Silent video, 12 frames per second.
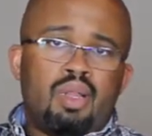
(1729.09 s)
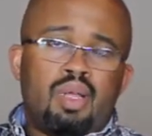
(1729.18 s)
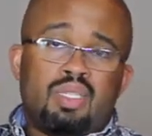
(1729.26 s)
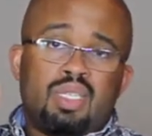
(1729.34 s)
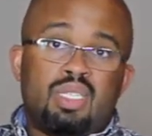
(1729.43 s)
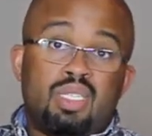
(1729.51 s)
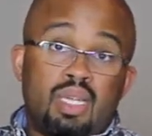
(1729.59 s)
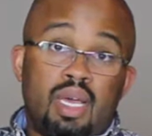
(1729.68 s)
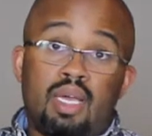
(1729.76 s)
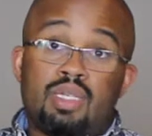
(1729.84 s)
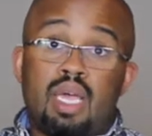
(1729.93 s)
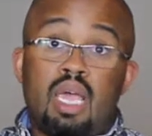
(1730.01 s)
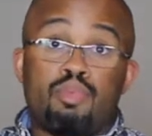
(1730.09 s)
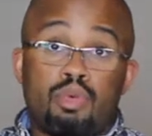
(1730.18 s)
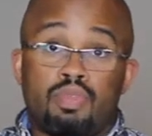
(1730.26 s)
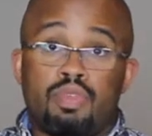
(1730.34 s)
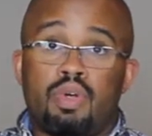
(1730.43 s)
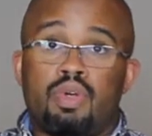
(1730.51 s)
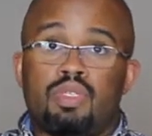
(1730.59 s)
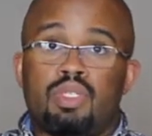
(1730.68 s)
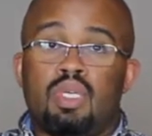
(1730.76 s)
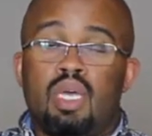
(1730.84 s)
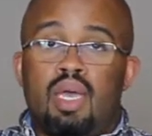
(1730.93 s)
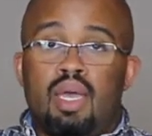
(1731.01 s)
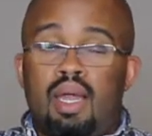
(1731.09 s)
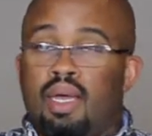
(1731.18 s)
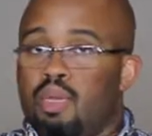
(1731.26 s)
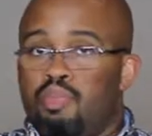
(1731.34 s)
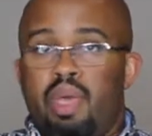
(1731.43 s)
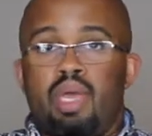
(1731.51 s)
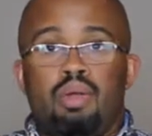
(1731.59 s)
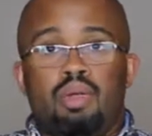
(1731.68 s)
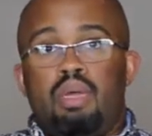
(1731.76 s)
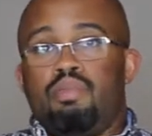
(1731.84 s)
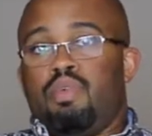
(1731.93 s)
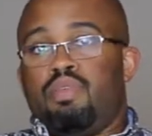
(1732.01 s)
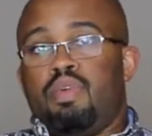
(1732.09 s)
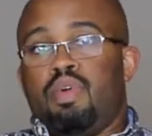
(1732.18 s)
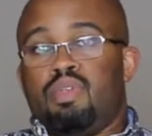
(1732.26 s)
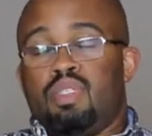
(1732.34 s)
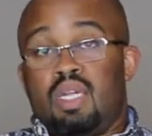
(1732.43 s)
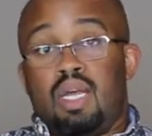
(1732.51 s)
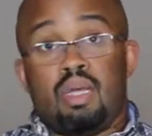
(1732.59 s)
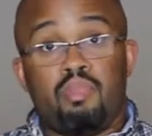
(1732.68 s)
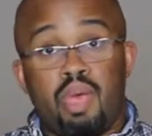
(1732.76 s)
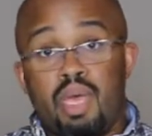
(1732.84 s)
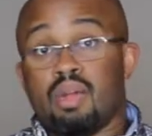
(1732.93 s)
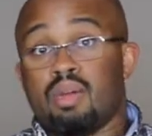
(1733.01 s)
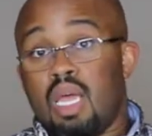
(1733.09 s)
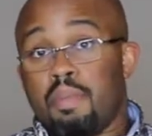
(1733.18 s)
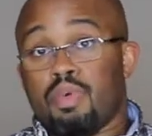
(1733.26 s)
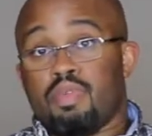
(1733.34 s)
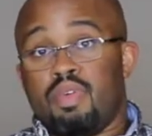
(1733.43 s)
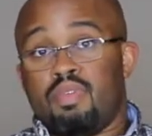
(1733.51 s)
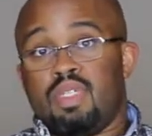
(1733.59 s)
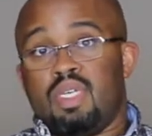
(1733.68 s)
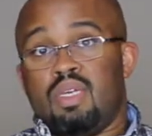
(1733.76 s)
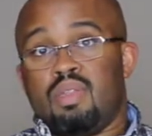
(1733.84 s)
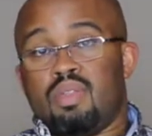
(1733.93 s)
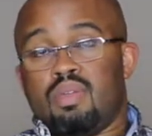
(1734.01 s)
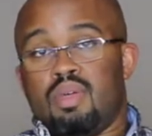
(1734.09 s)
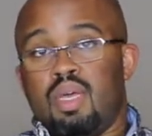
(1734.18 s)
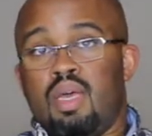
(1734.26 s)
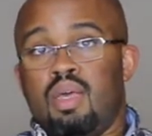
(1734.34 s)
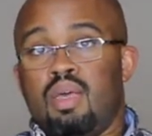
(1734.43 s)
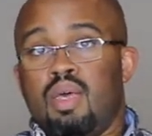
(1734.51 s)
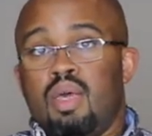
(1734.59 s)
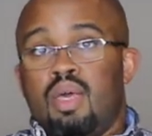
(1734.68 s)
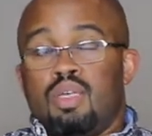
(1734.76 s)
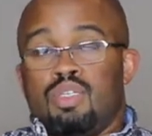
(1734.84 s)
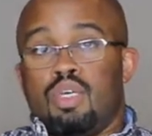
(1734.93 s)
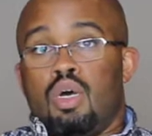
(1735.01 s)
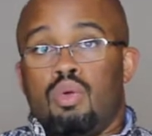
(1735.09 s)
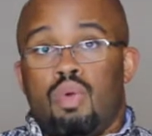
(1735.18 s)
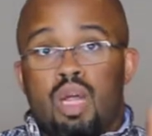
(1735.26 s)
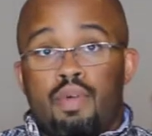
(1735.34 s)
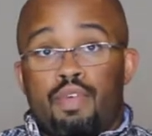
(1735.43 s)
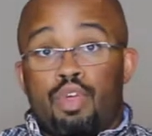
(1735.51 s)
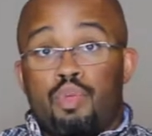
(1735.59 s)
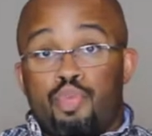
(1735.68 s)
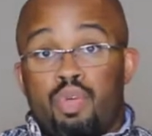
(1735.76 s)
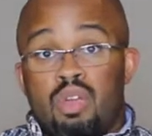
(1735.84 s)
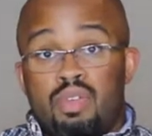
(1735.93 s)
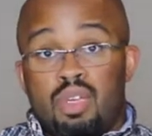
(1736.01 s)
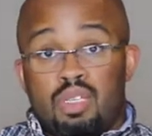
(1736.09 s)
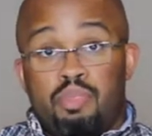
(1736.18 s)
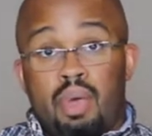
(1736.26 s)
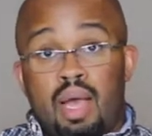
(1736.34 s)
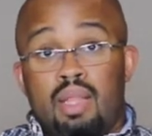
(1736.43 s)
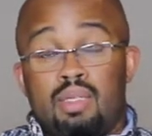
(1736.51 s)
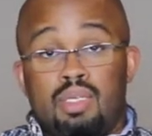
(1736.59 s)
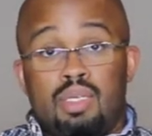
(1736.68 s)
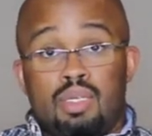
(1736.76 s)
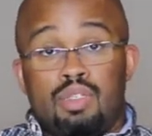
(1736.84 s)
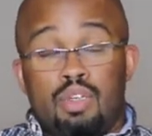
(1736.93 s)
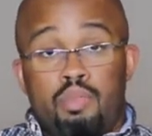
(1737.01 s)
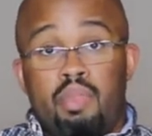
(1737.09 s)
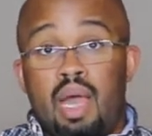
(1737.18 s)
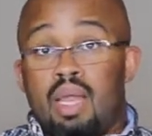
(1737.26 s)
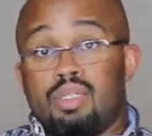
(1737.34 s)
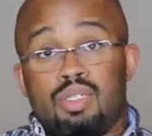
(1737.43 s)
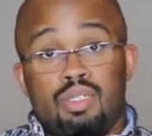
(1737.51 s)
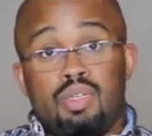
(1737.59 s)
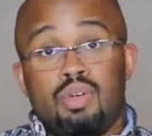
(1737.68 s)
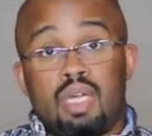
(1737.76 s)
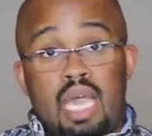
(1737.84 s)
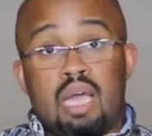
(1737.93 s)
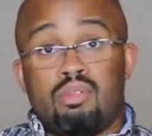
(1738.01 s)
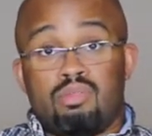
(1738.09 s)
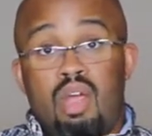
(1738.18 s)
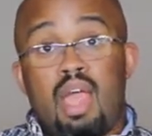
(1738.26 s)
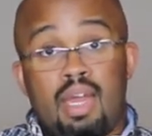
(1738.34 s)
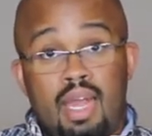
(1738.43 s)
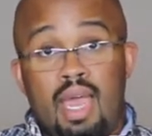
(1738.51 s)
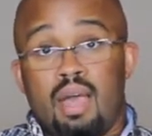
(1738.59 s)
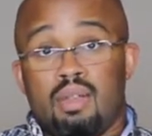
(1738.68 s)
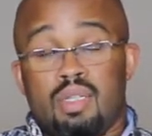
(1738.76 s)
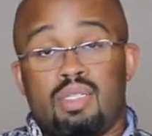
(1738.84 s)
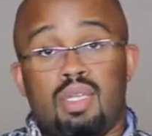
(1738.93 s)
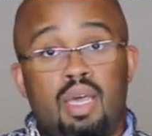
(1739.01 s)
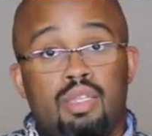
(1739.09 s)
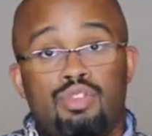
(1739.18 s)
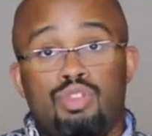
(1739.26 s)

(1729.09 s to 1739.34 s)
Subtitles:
1st, and I get paid on April 1st, and I get paid on April 15th, okay? So whatever your previous balance is, or your balance in your account right now, let's say it's